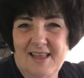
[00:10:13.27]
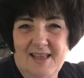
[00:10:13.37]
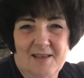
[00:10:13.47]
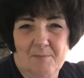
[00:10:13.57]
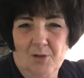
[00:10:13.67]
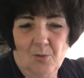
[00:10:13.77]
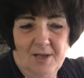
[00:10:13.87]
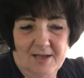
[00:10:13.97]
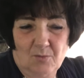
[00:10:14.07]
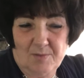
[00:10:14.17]
a
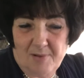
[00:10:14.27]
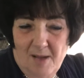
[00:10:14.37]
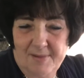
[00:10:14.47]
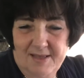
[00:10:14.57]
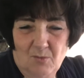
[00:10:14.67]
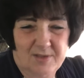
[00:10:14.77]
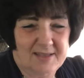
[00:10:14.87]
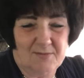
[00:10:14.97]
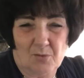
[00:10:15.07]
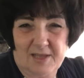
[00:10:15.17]
blowgun wouldn't
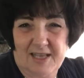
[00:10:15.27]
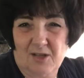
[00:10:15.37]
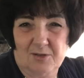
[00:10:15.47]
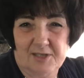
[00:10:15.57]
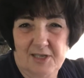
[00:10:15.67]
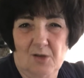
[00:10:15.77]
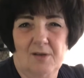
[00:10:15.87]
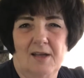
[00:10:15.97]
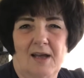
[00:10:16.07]
have really killed a deer.